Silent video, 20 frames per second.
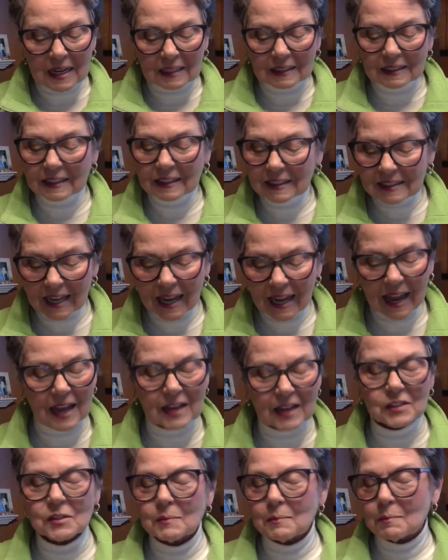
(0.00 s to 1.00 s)
Linda
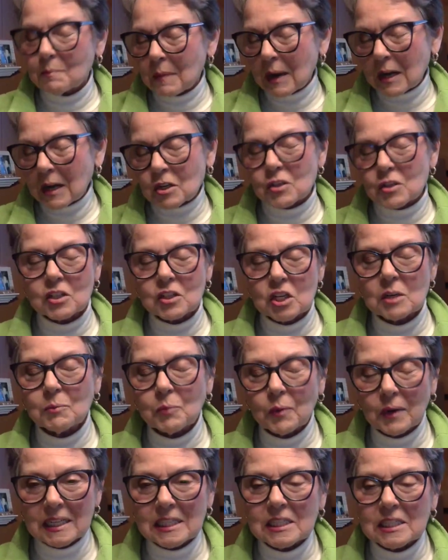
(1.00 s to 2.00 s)
has much that she
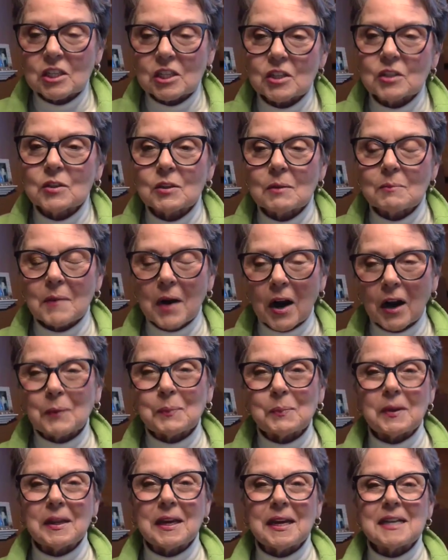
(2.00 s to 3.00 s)
brings to the
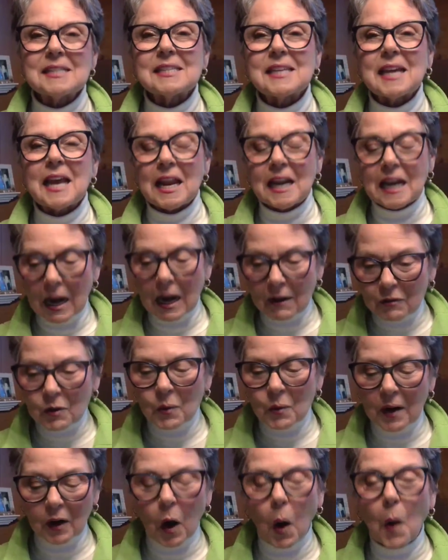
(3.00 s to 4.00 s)
marketplace, and
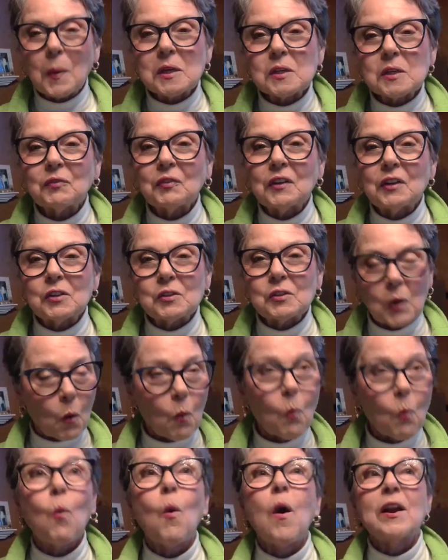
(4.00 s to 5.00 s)
everyone always feels
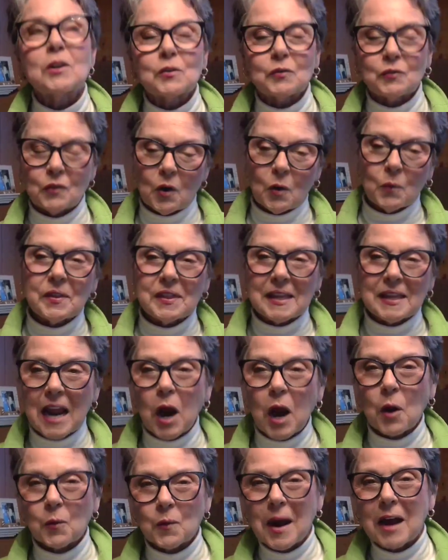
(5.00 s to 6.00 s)
wonderful when they
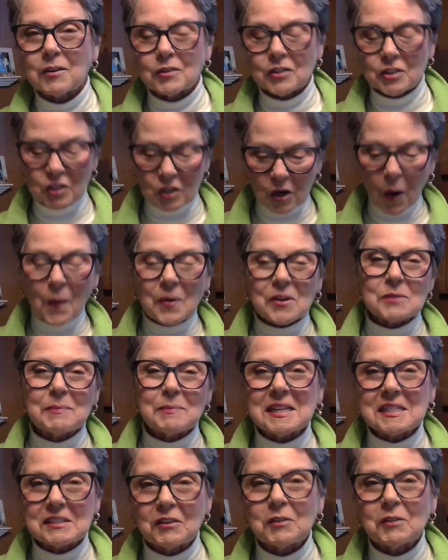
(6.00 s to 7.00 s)
are around her. She always
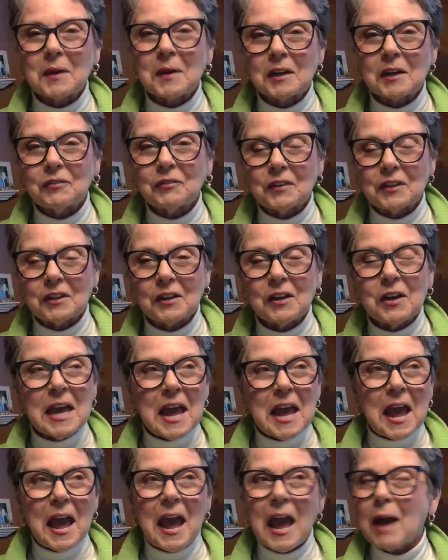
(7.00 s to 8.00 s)
makes everybody feel
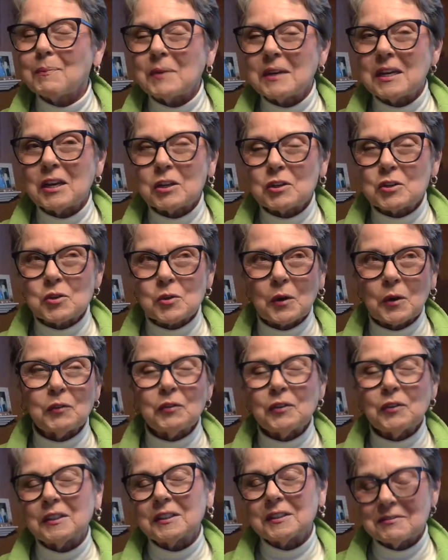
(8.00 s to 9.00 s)
happy and
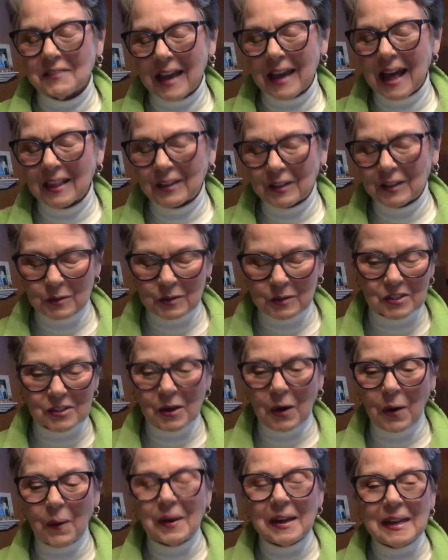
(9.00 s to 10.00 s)
joy-filled and valued.
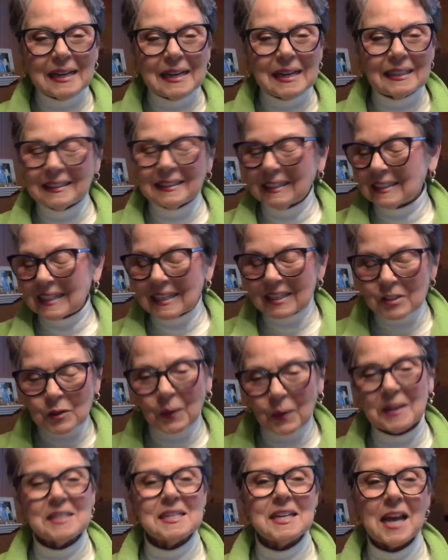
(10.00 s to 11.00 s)
So Linda, it's
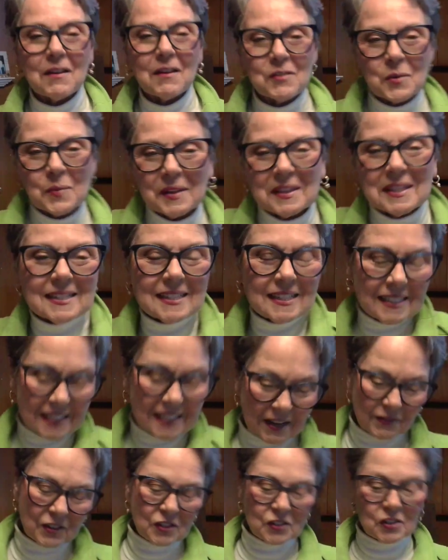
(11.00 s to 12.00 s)
great to have you with us this
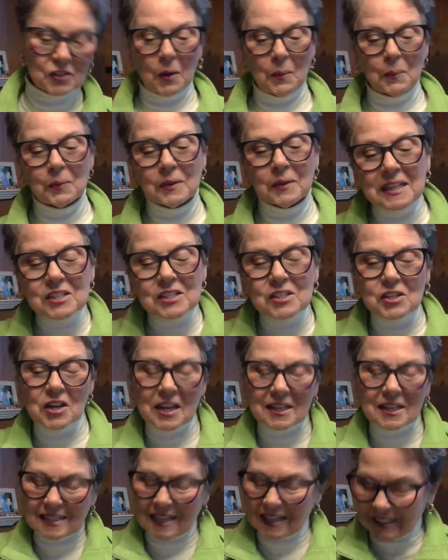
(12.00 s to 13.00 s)
evening. So please
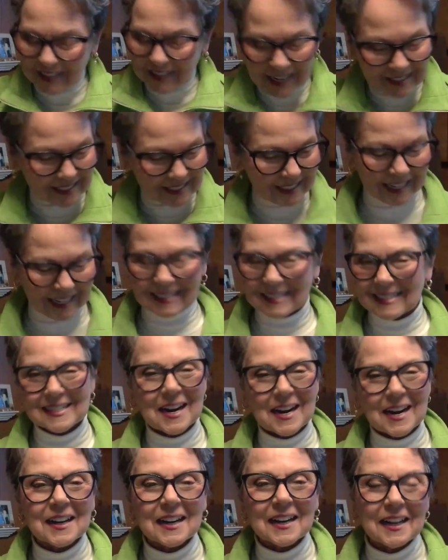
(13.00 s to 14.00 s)
let's get
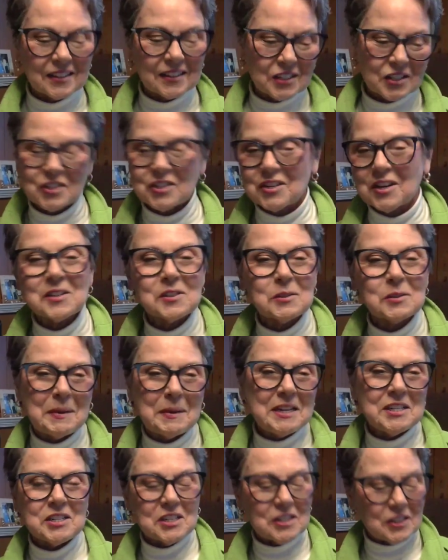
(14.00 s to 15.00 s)
started on this Just
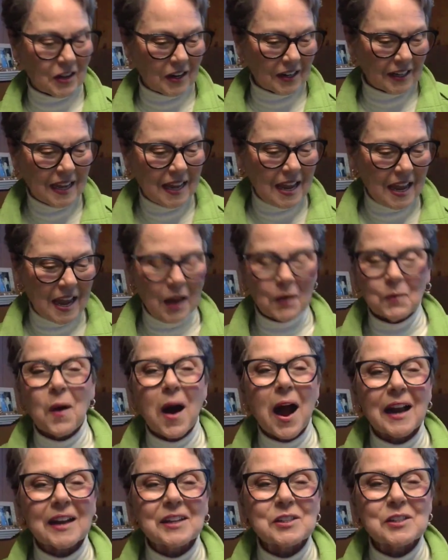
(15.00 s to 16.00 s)
Peachy look and
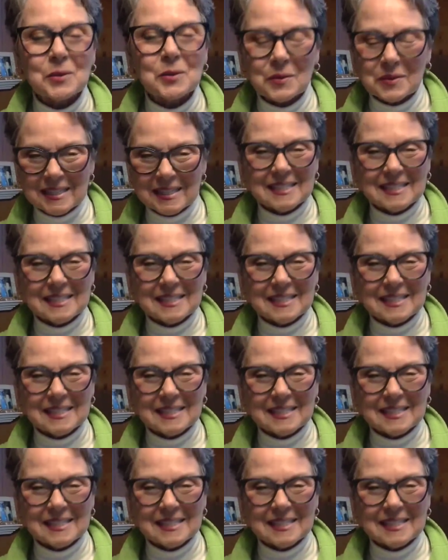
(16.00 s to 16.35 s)
walk us through the